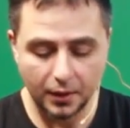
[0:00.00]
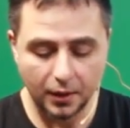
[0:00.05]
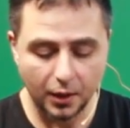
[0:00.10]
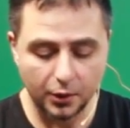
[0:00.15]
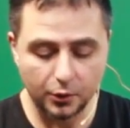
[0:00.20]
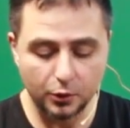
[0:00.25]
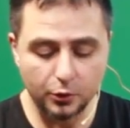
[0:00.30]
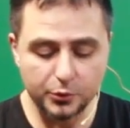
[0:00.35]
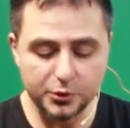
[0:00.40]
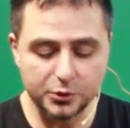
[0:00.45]

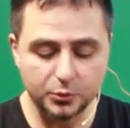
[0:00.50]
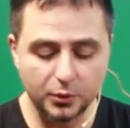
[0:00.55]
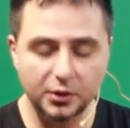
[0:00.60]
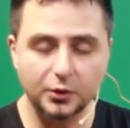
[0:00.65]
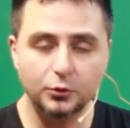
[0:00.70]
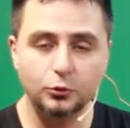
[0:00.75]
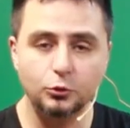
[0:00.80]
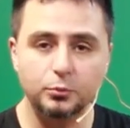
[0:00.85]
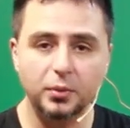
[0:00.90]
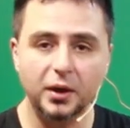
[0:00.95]
I always
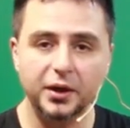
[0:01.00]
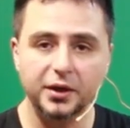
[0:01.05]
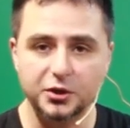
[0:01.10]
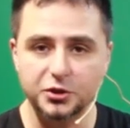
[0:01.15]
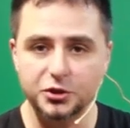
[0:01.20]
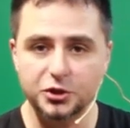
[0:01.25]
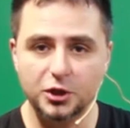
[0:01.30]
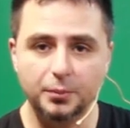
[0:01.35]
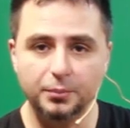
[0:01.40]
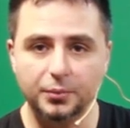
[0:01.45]
wanted to buy a
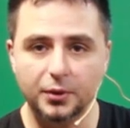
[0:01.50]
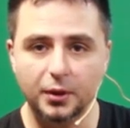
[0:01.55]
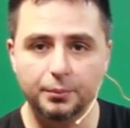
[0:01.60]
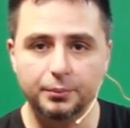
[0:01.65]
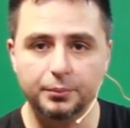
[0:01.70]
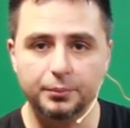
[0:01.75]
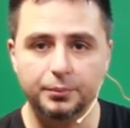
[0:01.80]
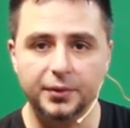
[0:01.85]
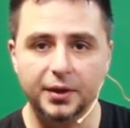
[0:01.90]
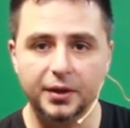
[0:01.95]
chop
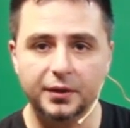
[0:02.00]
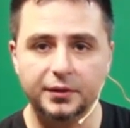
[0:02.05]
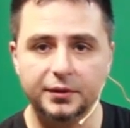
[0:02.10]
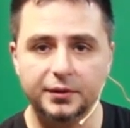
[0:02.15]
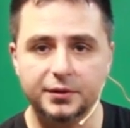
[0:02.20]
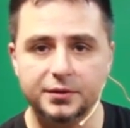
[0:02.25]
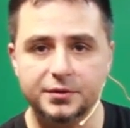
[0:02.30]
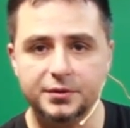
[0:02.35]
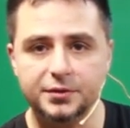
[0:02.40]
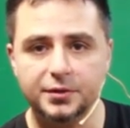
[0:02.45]
cup that
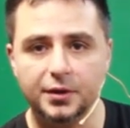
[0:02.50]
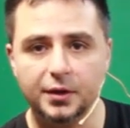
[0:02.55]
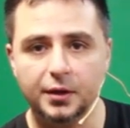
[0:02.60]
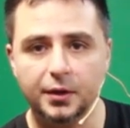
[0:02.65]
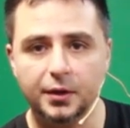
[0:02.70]
is